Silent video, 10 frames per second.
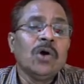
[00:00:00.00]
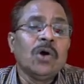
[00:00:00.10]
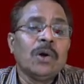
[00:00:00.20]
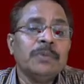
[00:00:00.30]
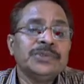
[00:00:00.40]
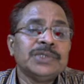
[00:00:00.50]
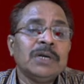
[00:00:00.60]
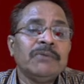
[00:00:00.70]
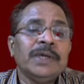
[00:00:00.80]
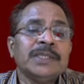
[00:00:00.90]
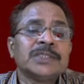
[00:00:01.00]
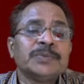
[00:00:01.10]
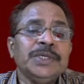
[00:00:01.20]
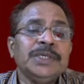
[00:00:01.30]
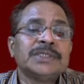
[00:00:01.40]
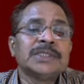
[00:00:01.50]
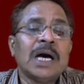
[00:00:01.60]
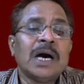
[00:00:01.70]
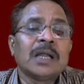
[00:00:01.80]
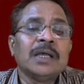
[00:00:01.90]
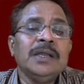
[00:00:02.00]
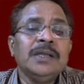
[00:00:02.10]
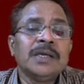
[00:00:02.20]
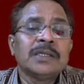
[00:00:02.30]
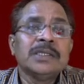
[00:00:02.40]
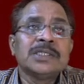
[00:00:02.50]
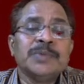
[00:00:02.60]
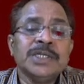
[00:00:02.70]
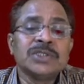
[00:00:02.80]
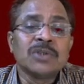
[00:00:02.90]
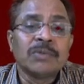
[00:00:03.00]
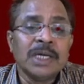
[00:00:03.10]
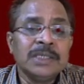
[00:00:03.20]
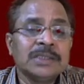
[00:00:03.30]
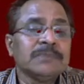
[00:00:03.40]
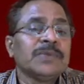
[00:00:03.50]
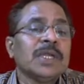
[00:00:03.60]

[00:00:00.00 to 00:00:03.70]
observed when speeds are near the speeds of light;